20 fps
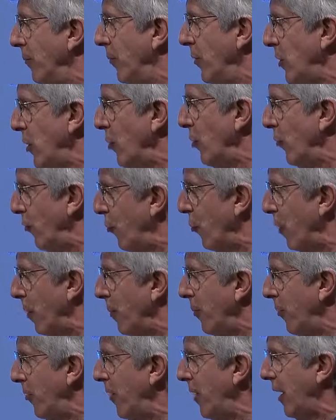
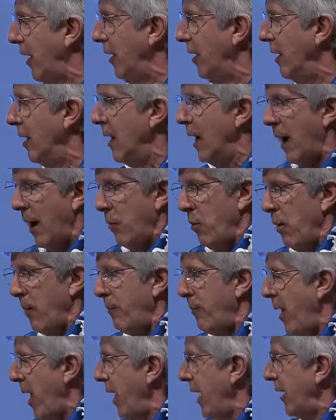uniform thing. I
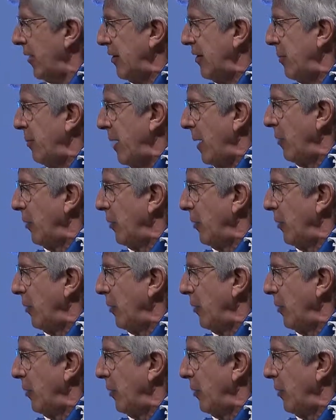want packets to be